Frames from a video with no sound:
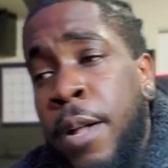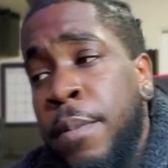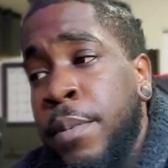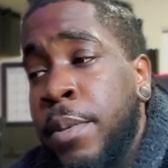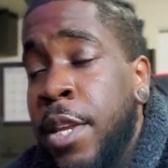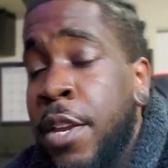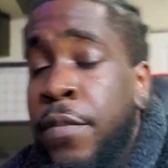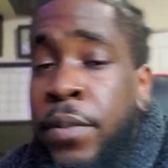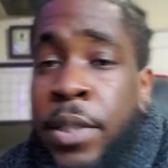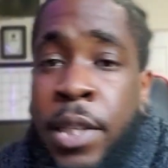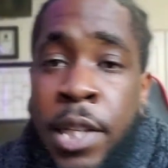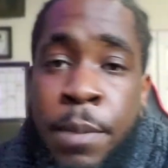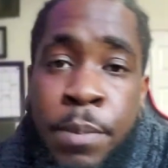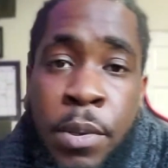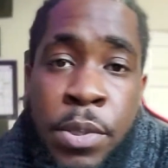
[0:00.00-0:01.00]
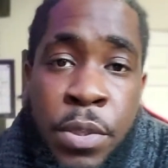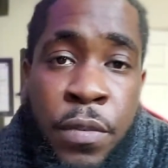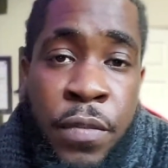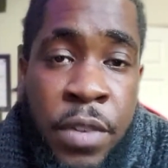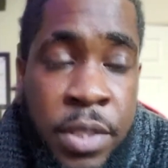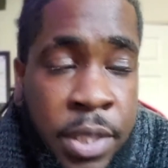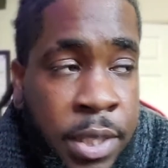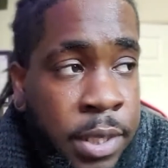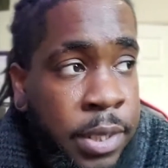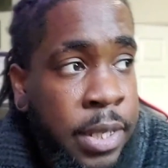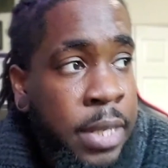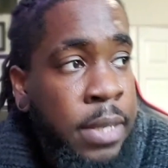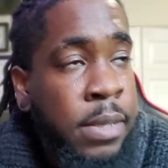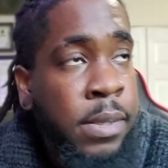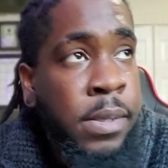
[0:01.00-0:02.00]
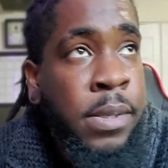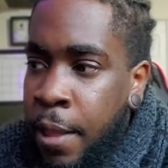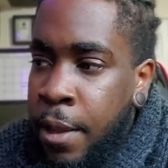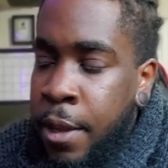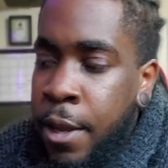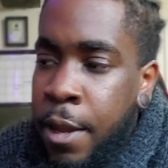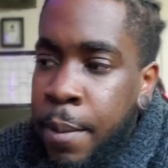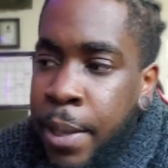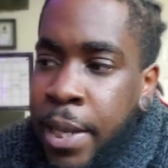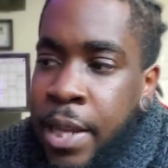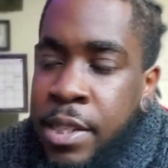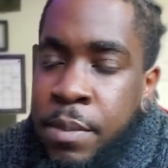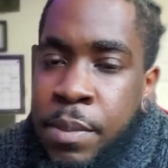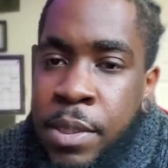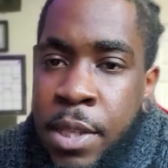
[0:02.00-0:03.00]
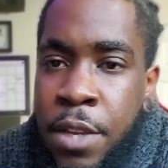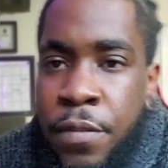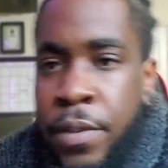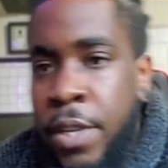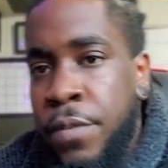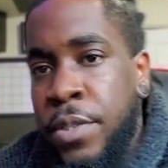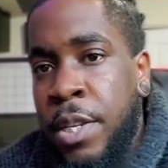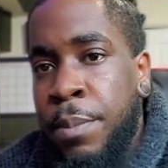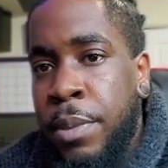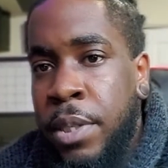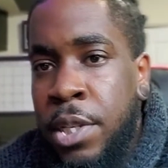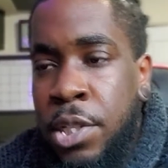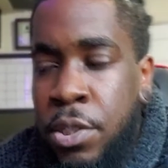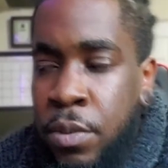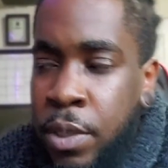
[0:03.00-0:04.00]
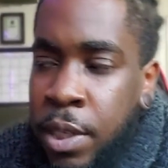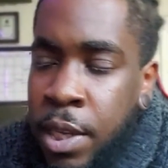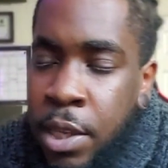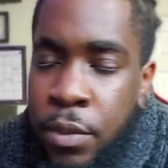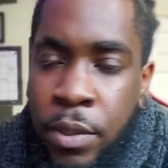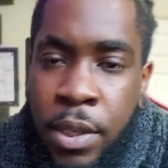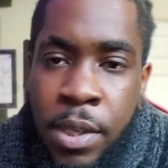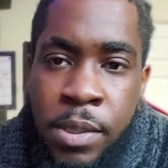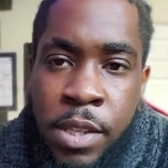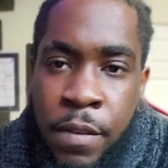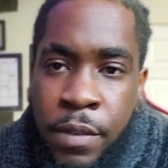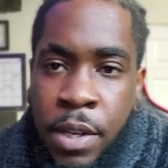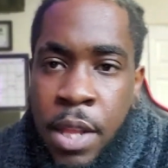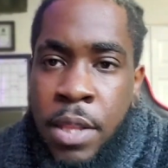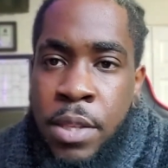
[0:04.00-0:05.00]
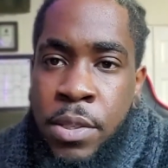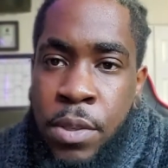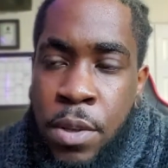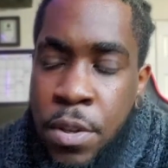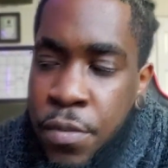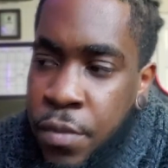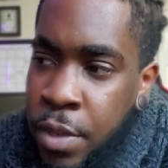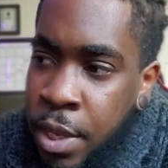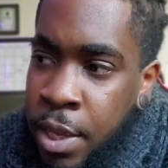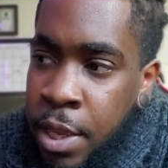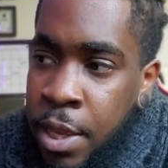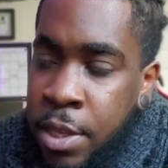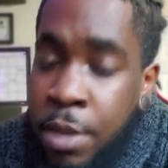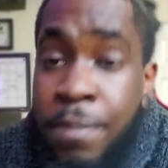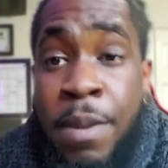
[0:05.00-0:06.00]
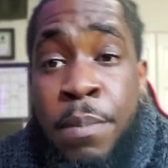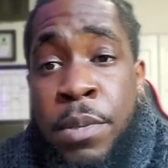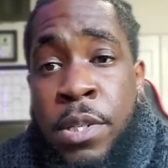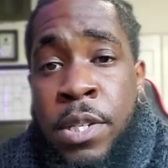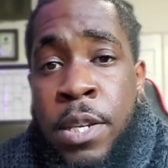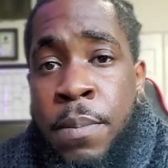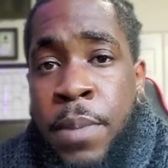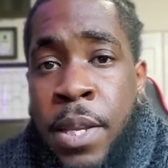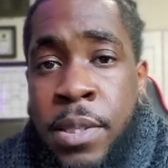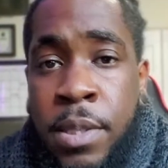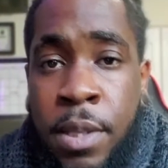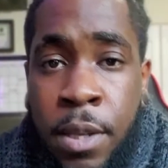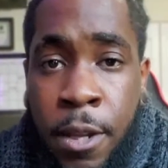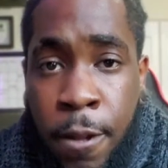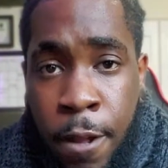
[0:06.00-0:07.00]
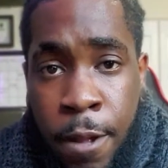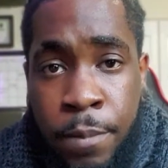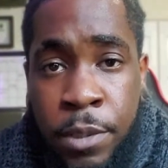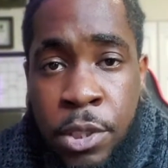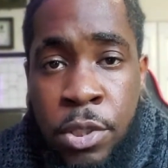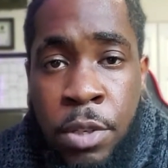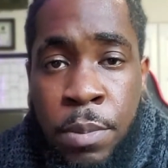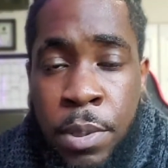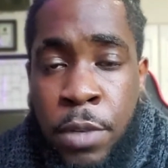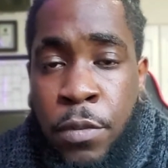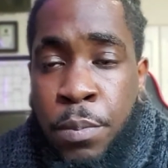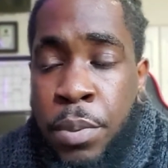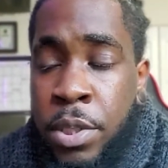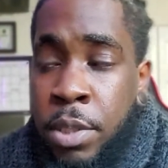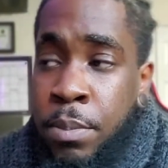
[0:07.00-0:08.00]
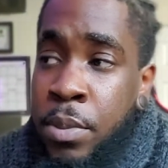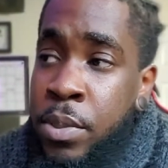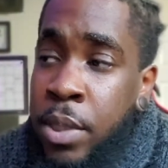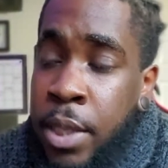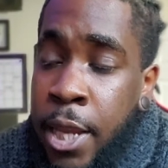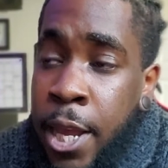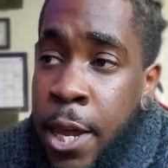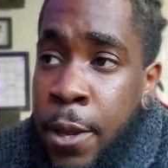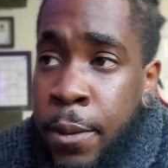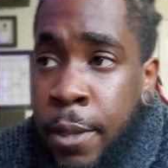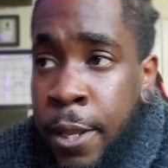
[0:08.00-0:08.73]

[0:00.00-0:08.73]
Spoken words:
definitely hit up those affiliate links. I got some stuff like, for example, DistroKid. You can get $7 off your membership. That's the distributor for putting your music out.